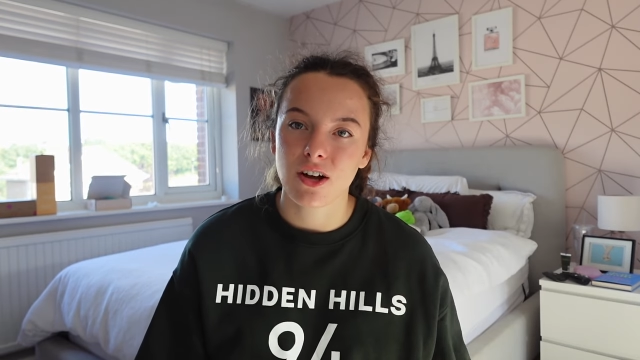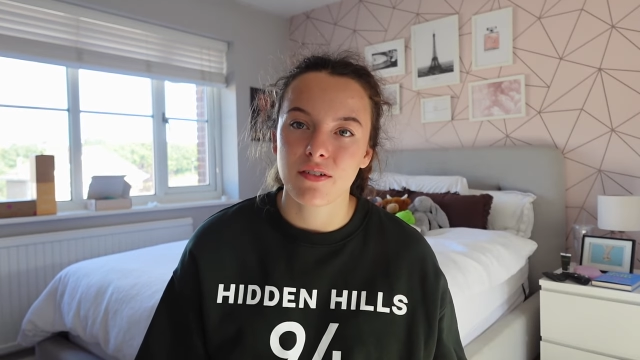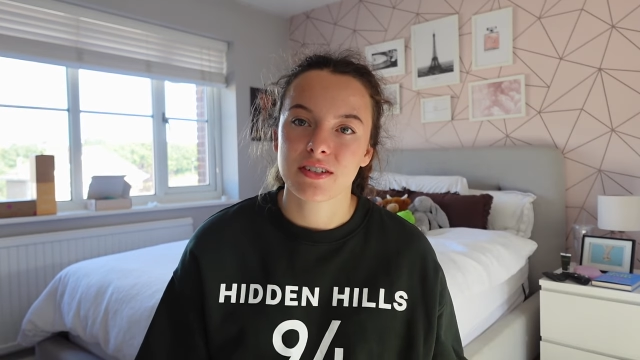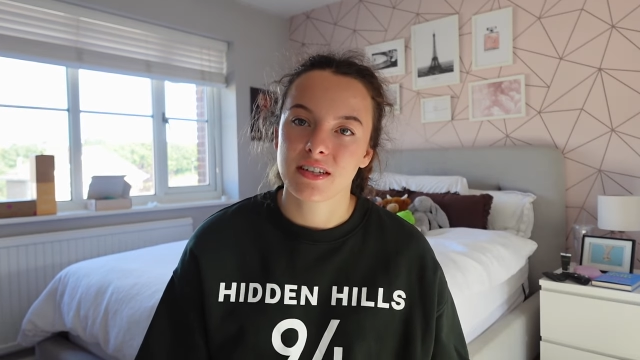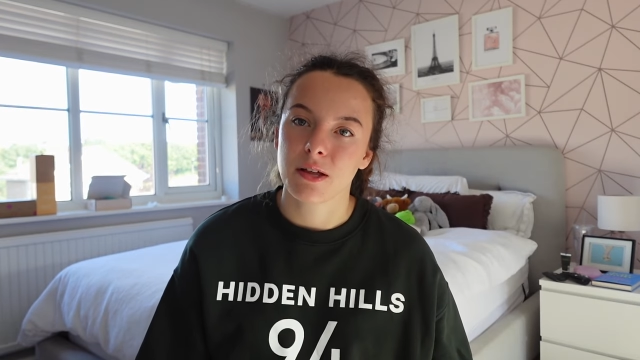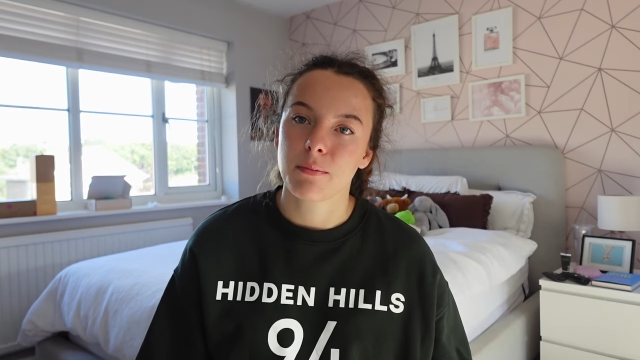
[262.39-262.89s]

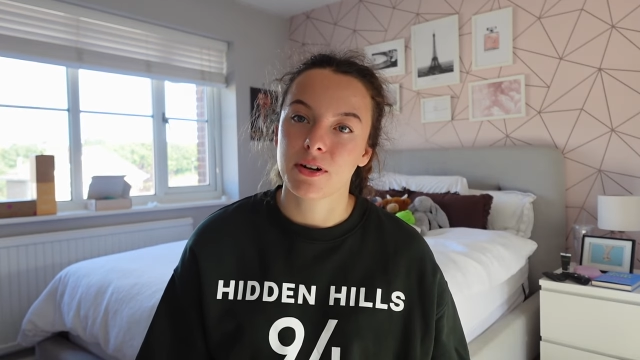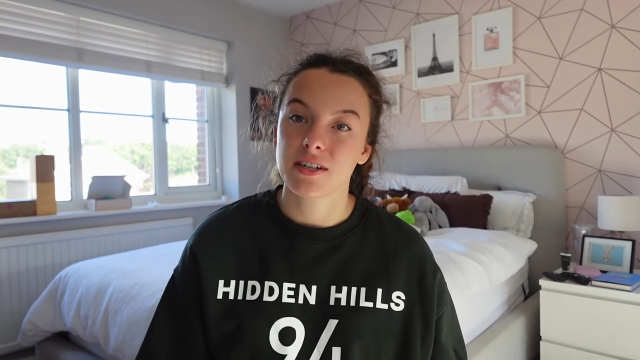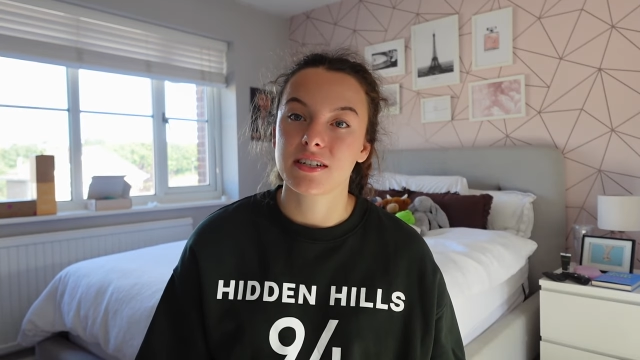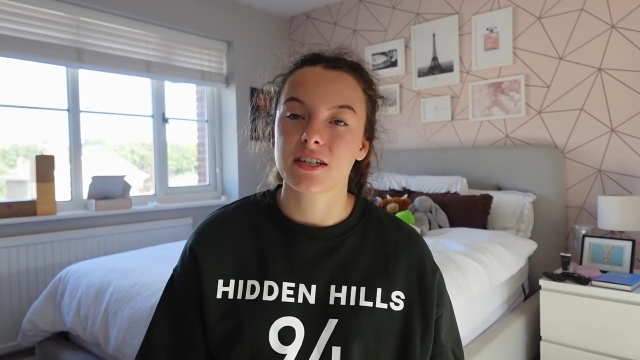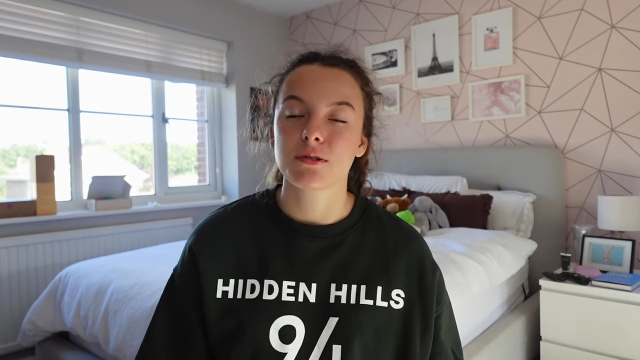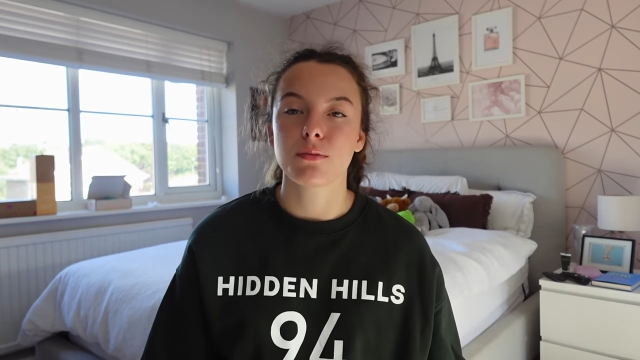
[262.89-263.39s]
Obviously the body
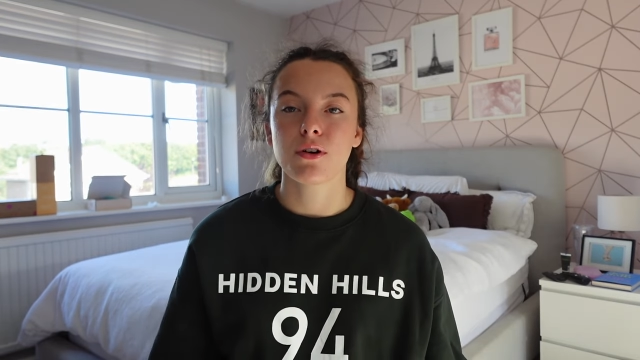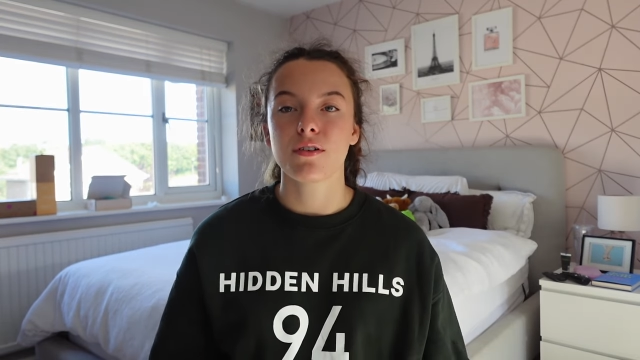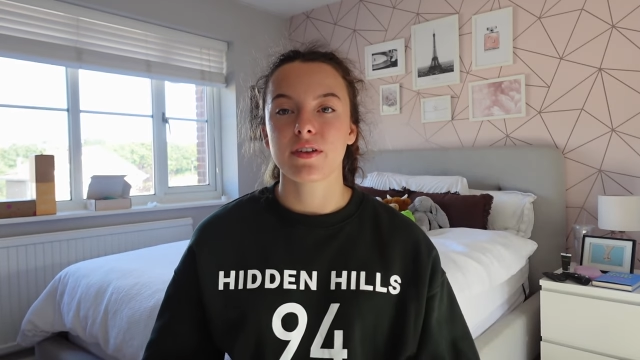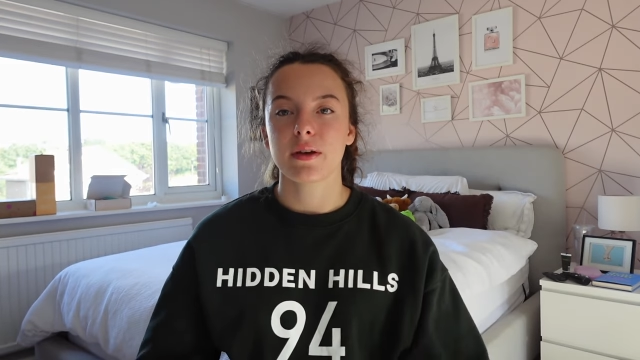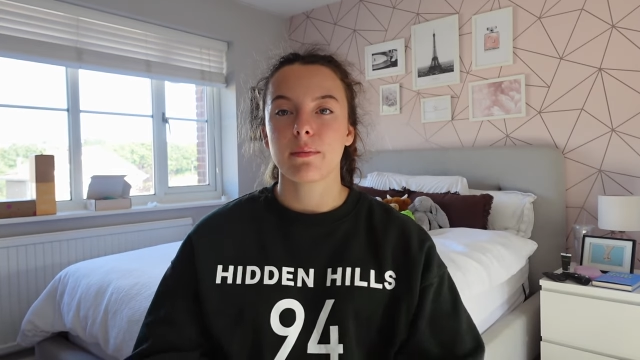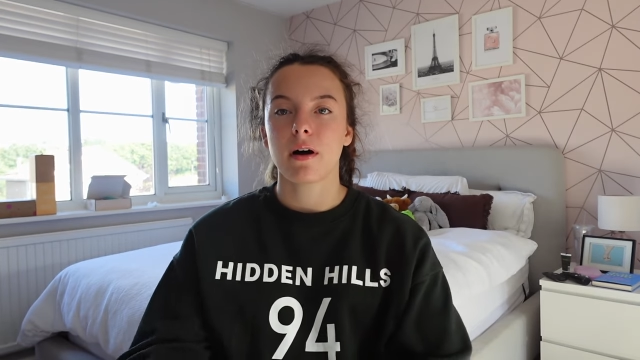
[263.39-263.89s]

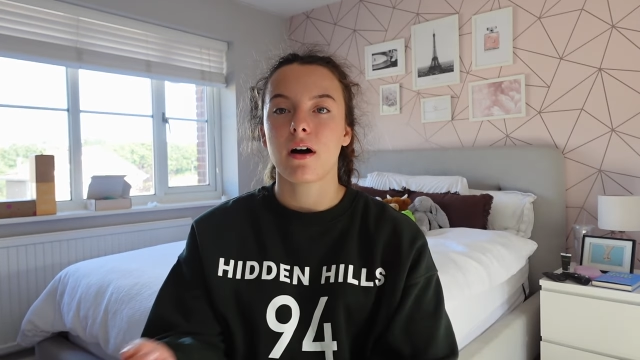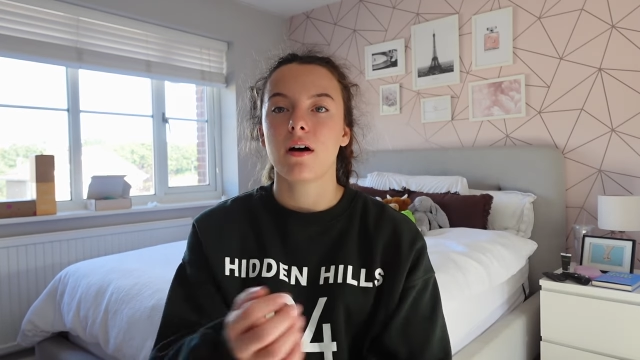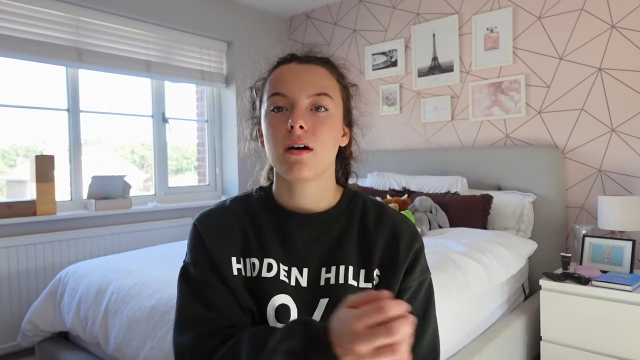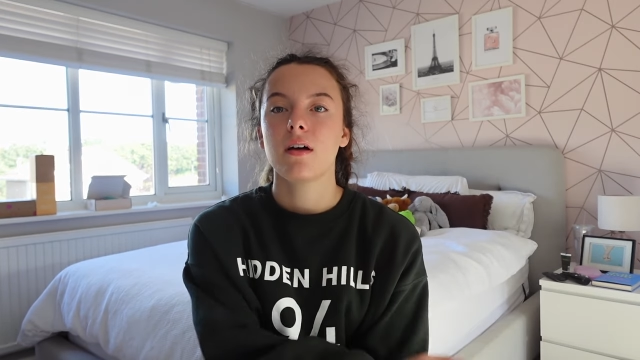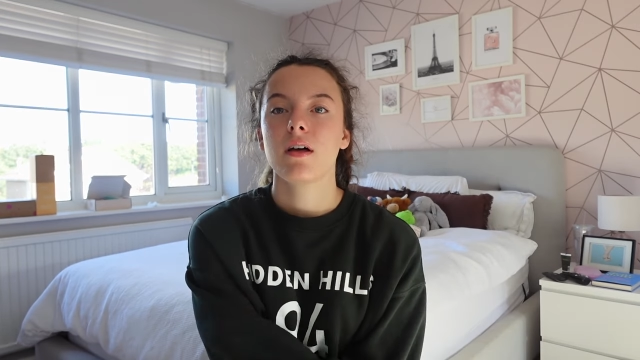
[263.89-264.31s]
dysmorphia part